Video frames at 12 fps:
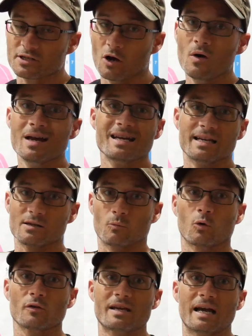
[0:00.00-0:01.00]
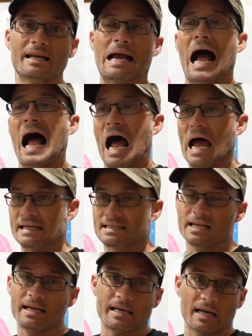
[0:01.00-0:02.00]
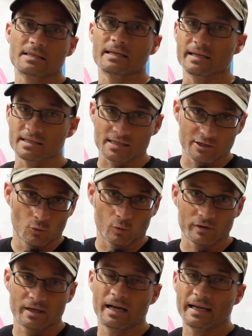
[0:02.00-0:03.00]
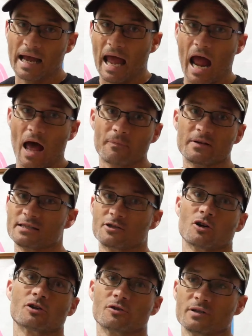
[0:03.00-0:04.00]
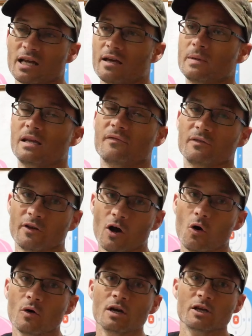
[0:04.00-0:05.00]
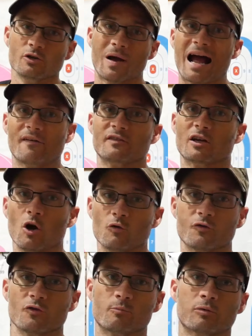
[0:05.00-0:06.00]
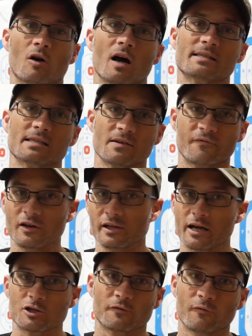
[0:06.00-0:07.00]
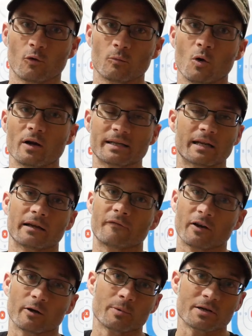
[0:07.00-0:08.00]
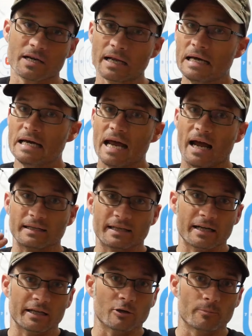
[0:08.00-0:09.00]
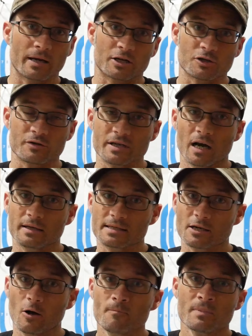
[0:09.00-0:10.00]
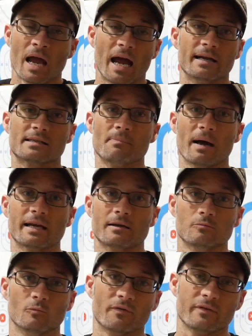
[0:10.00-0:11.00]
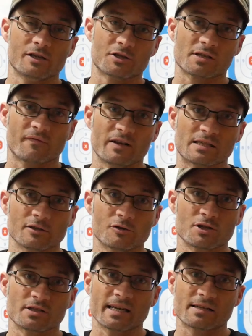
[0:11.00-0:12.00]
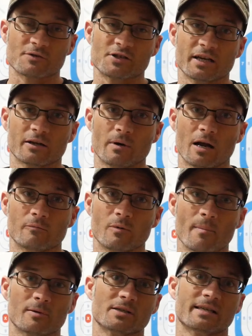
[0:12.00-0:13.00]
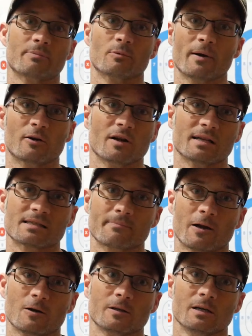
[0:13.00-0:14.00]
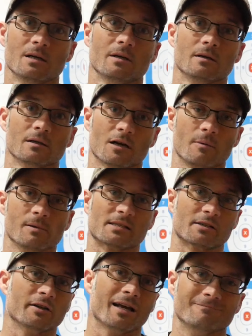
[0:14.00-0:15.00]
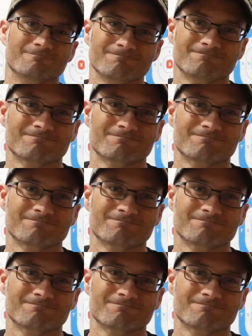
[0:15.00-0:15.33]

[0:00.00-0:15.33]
So is it worth getting? I say yes, it is still worth getting at this juncture in time, even though you have to go through the process of filling out your Form 1, getting fingerprinted, and getting your picture done. So, hey, it's Mike with Aegis Defense Solutions. Thanks for sticking around. Remember, stay prepared, not scared. God bless and good night.